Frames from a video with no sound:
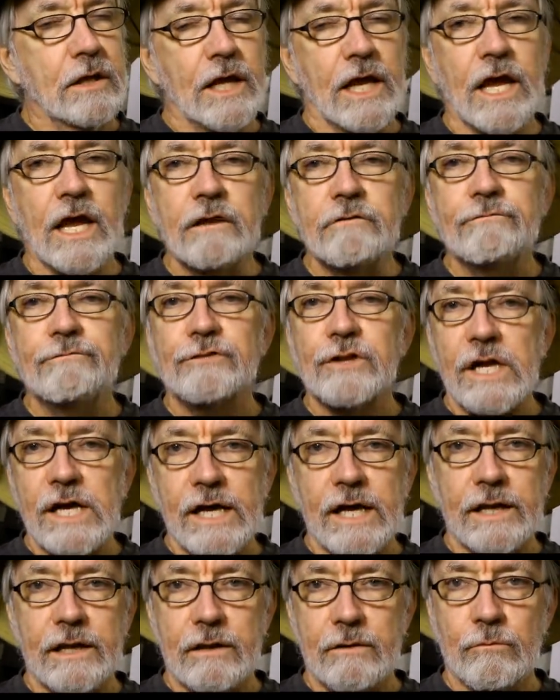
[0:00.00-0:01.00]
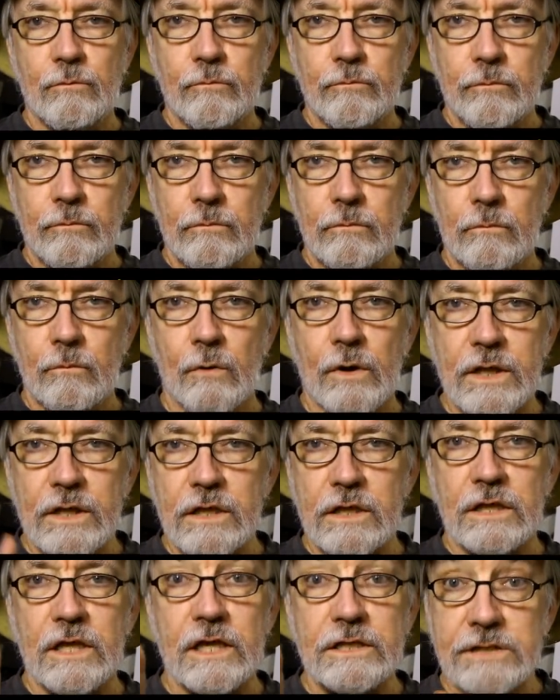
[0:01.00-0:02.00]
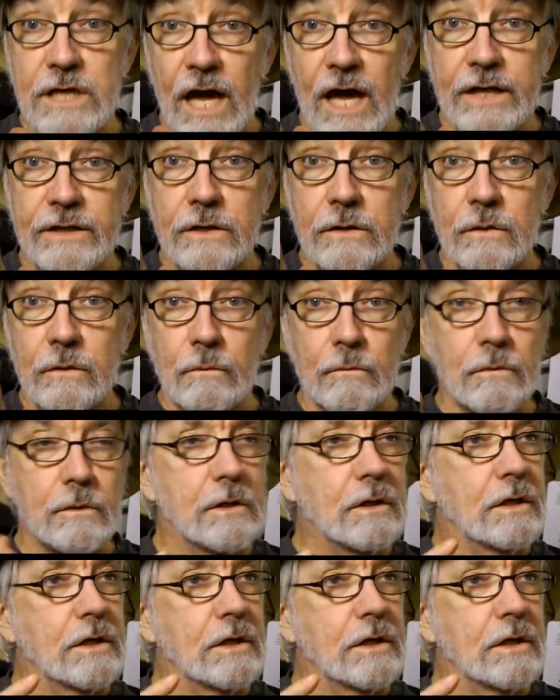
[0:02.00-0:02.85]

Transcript: In flood, one of the things I do